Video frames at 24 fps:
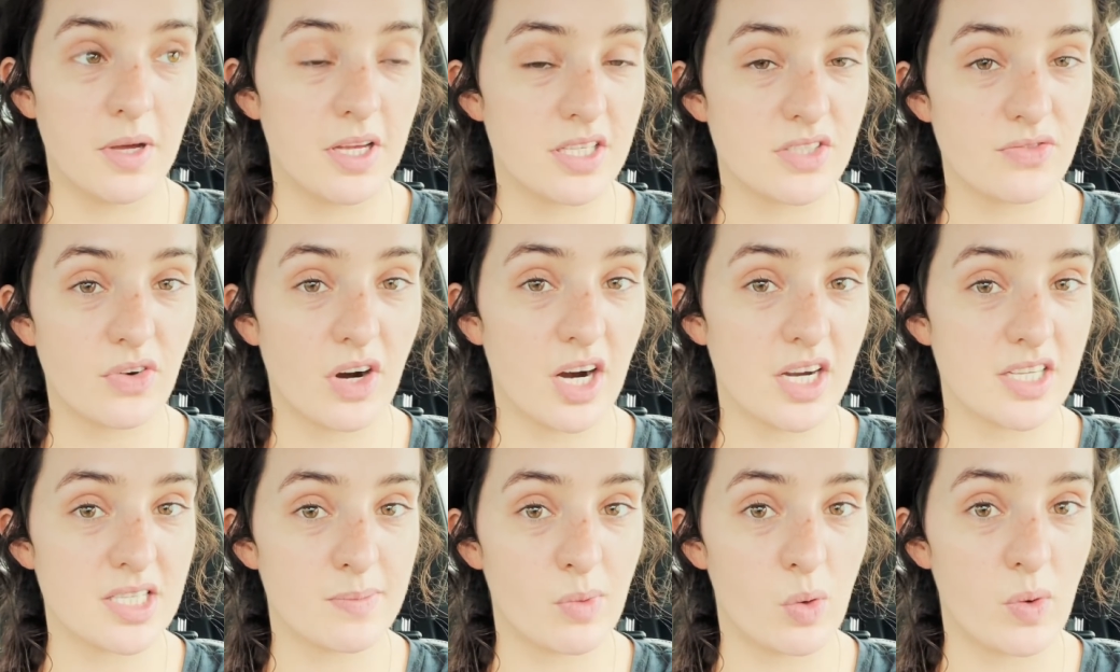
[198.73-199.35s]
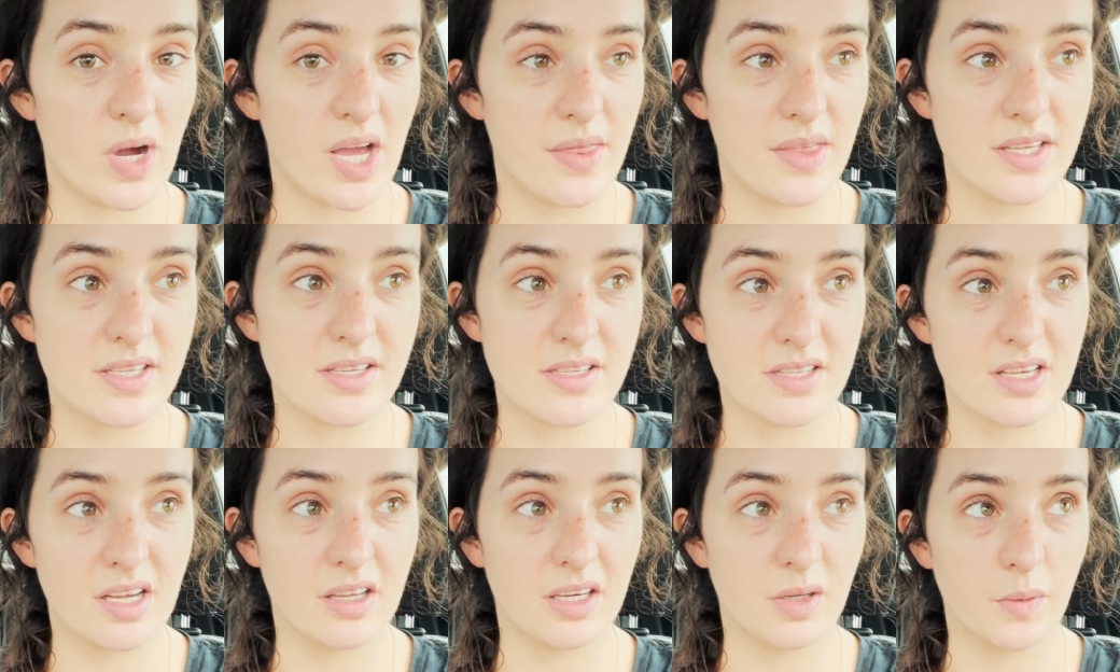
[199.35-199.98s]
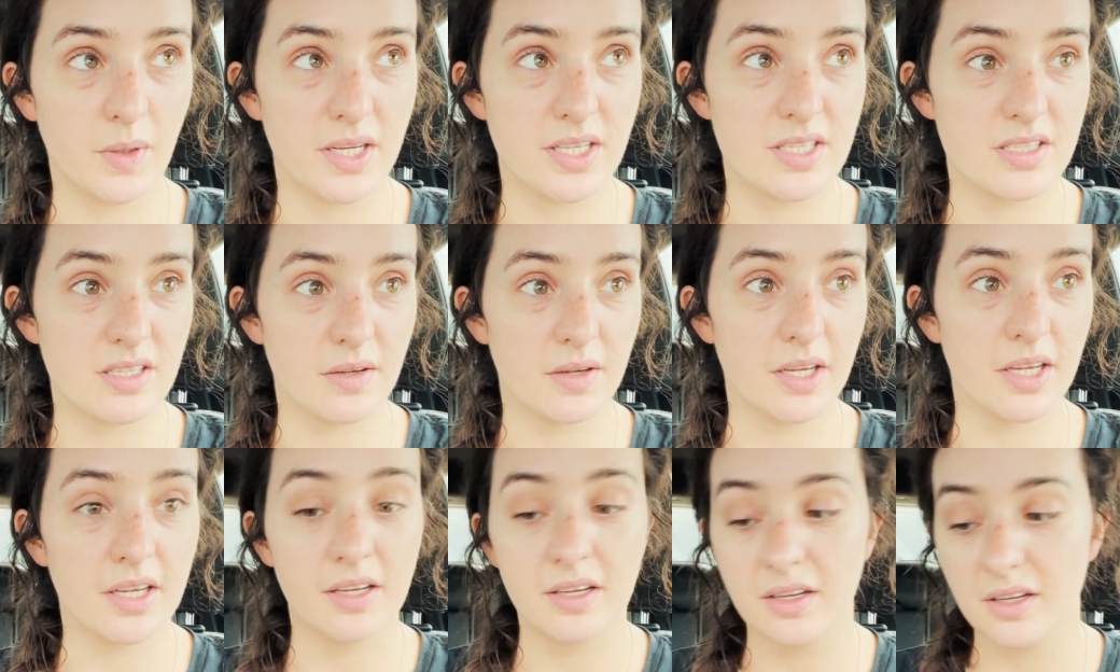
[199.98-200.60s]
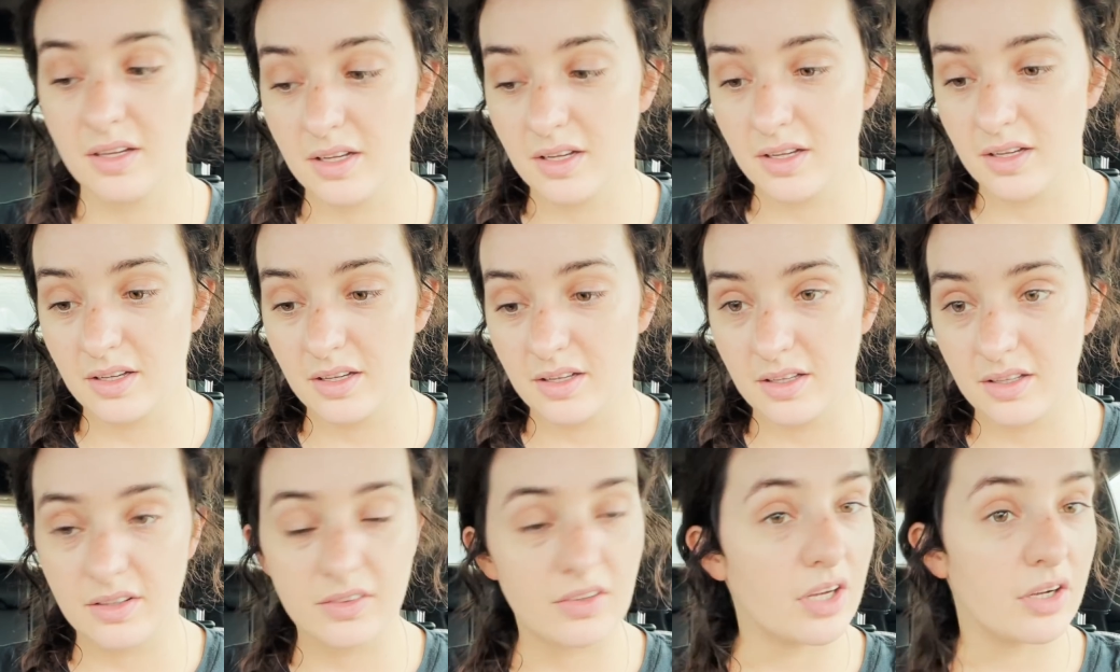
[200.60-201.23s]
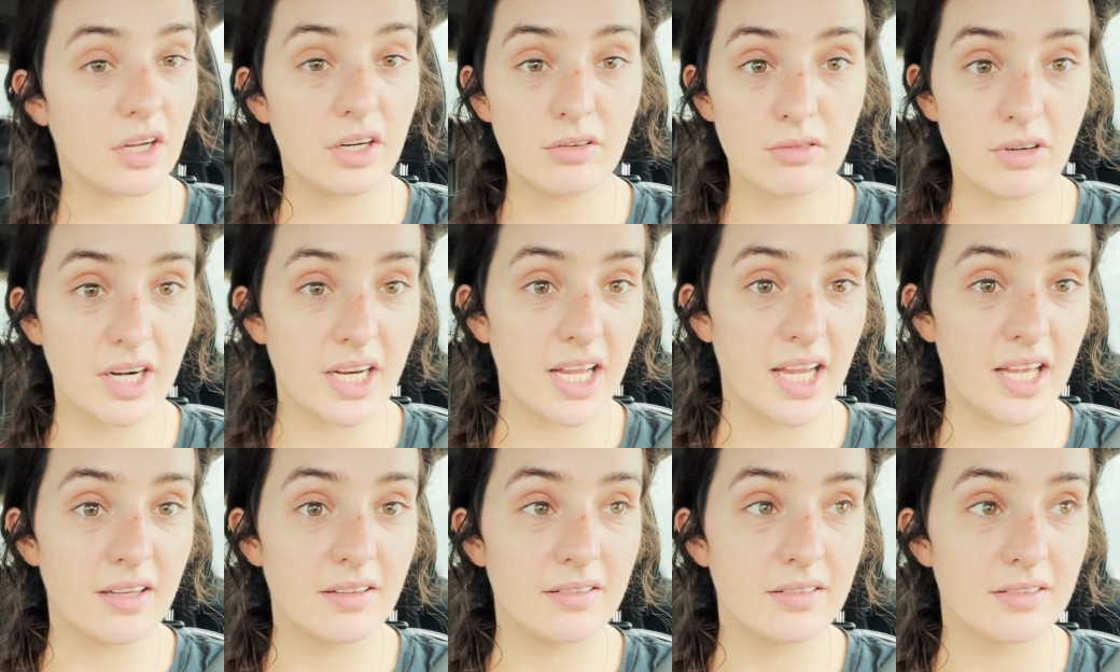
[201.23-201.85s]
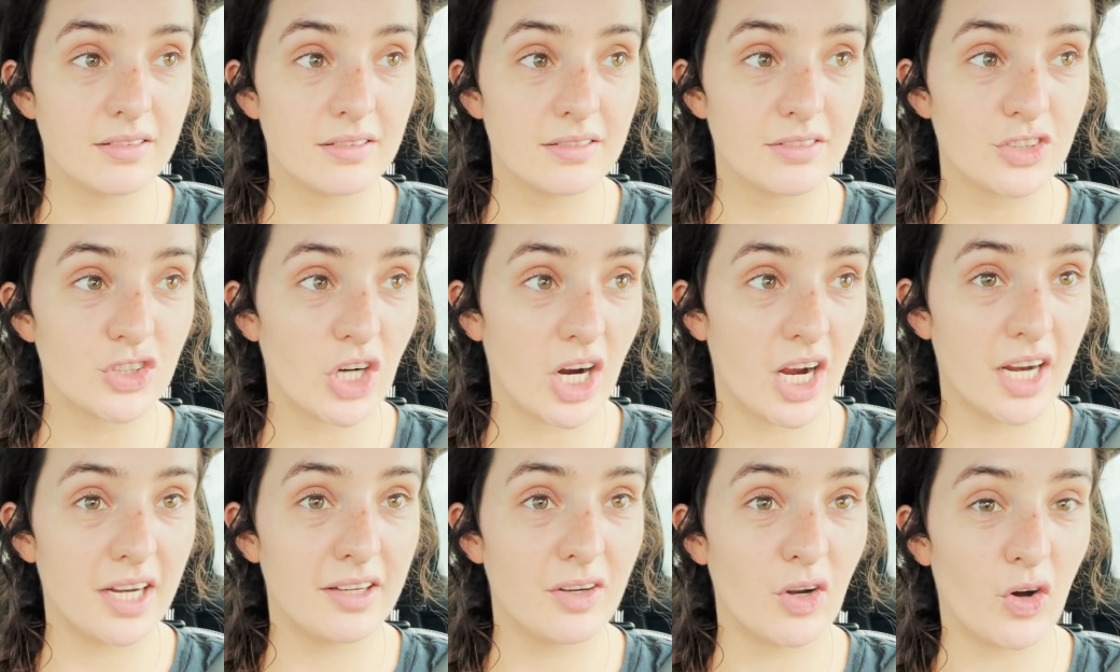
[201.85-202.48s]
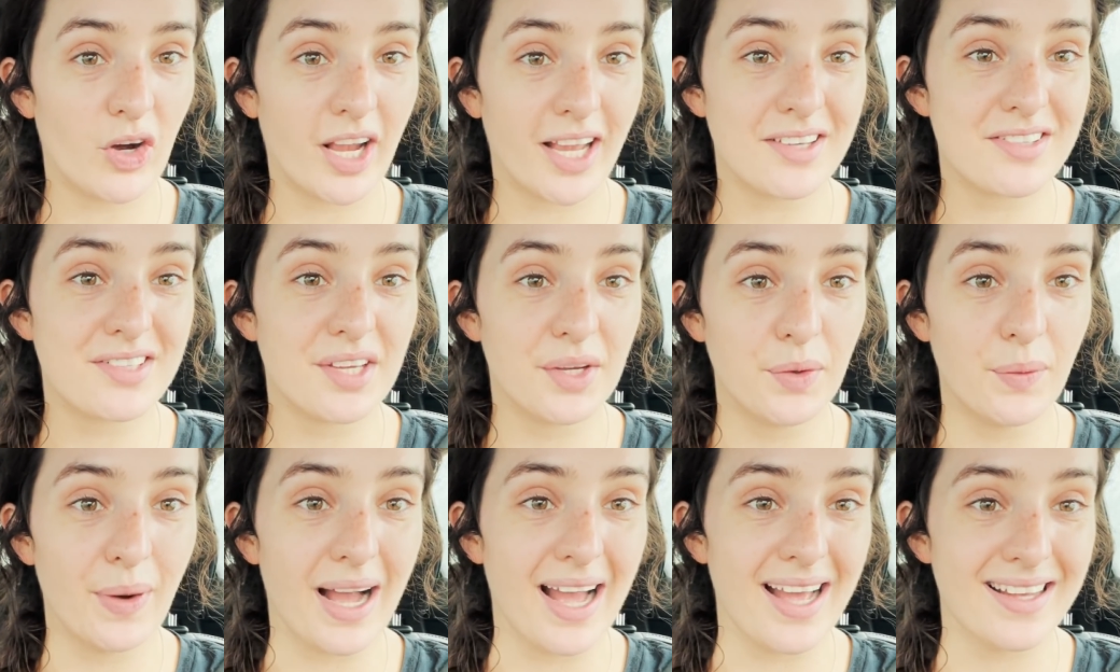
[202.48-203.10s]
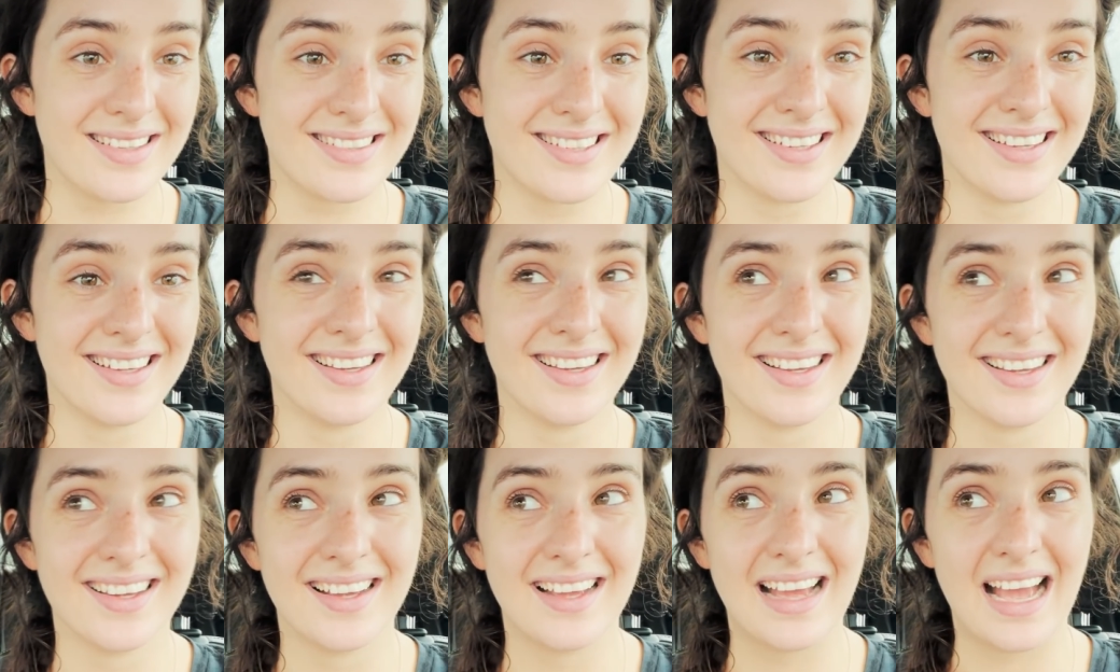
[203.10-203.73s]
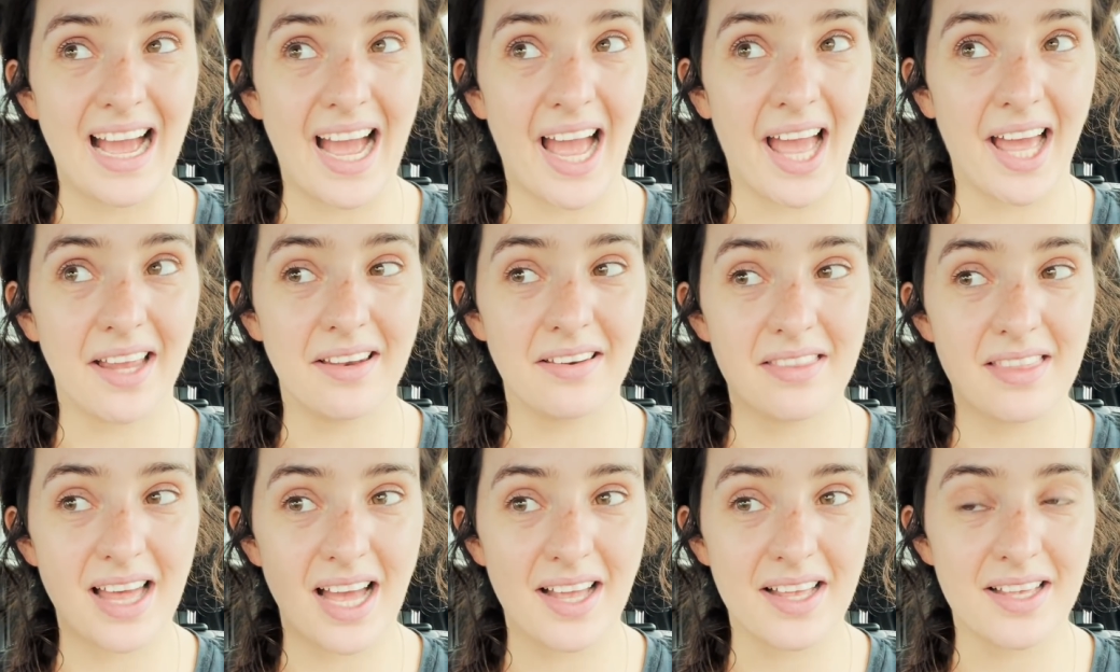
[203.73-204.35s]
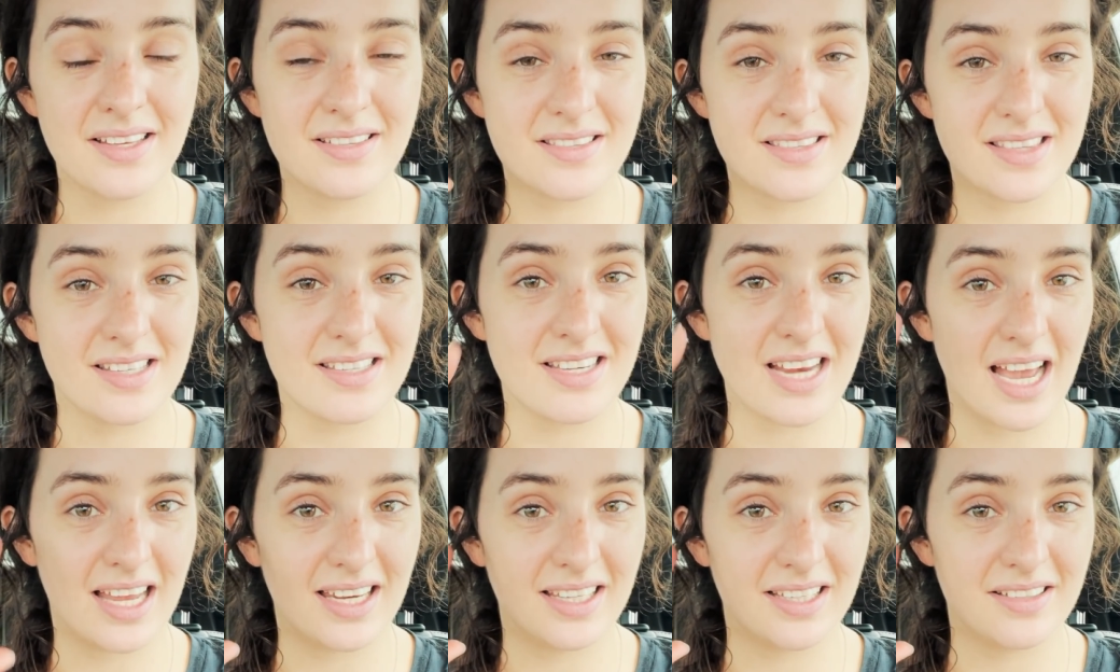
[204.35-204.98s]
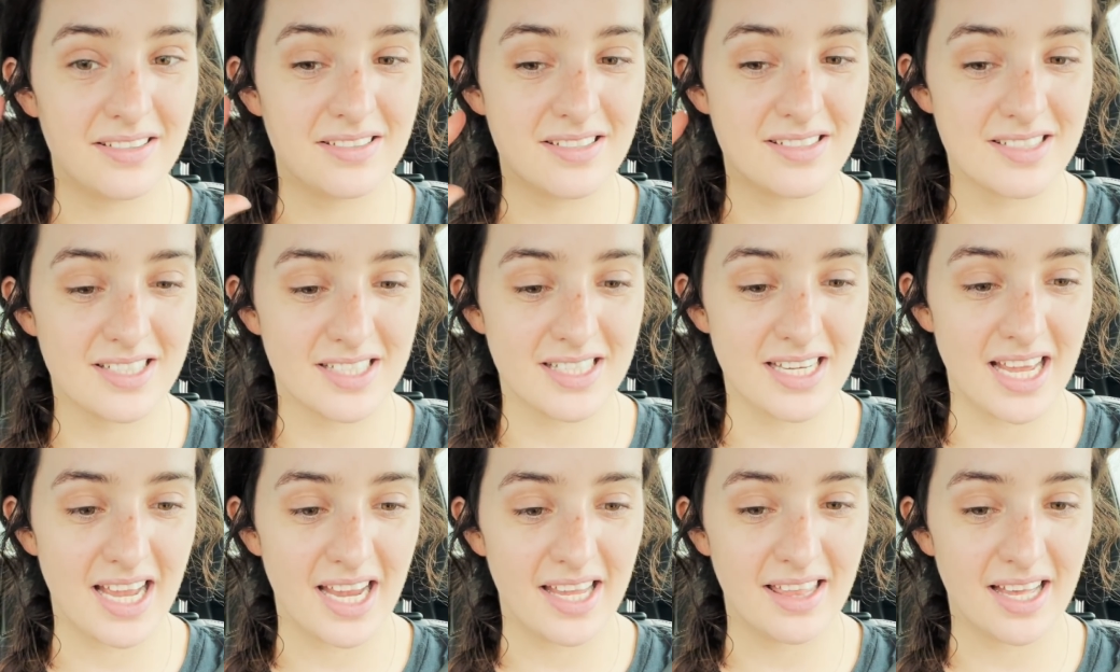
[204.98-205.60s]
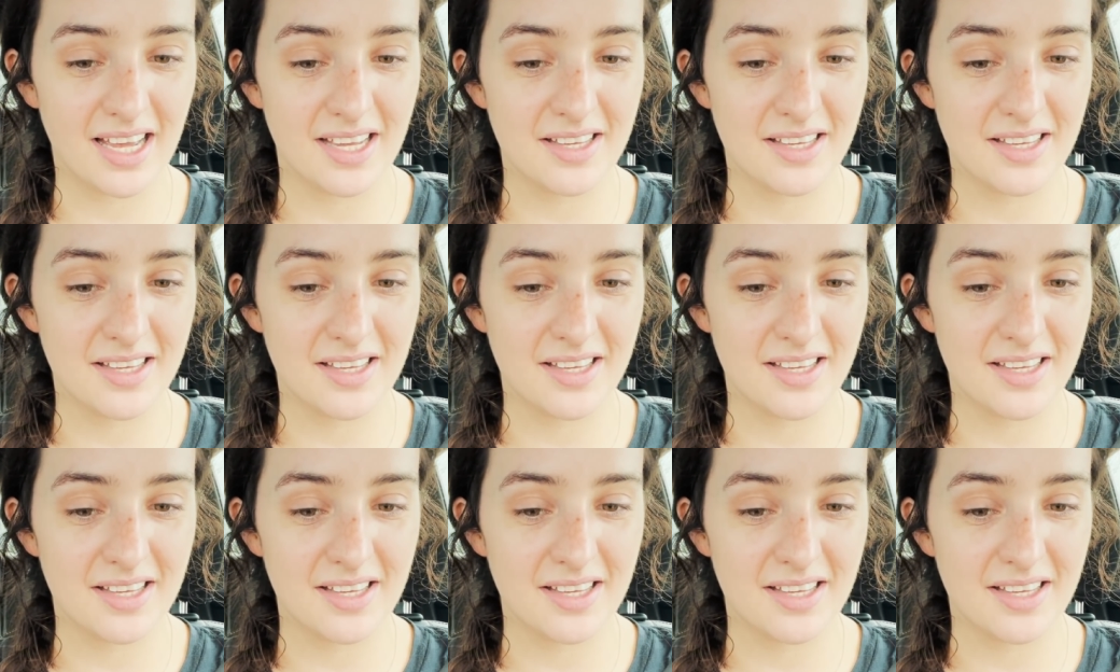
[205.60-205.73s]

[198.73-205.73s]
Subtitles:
But as far as I'm aware, this is the only way to do it. So I'm gonna run in, try and not get too wet, and that is the challenge today.